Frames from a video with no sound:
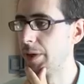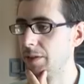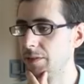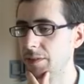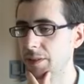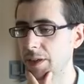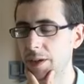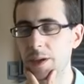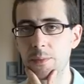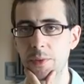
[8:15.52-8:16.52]
bundle
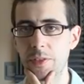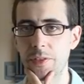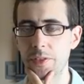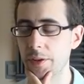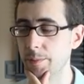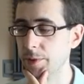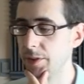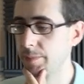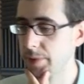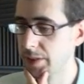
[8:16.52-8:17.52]
uh, with
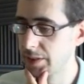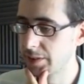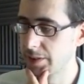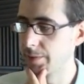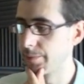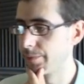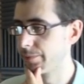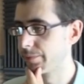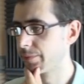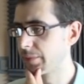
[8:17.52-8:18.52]
Thunderbird, but
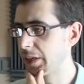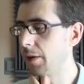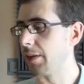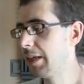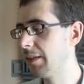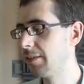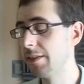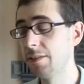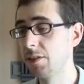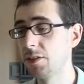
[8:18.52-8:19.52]
um, you know, in in the
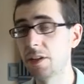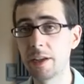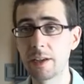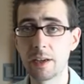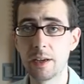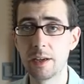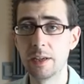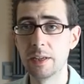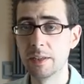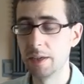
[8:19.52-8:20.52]
sense that just like uh,
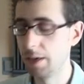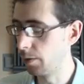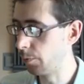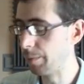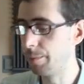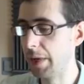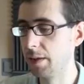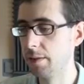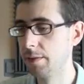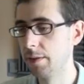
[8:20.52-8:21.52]
uh,
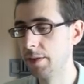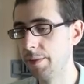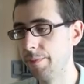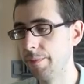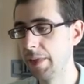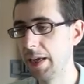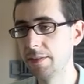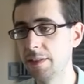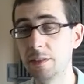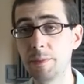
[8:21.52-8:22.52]
webmail um,
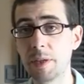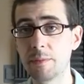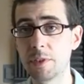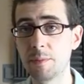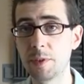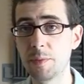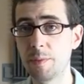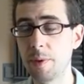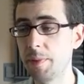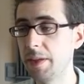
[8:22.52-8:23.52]
access has become so much
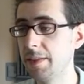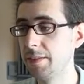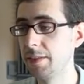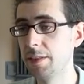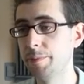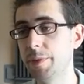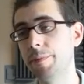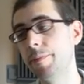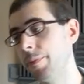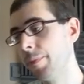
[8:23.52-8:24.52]
more popular these days, but.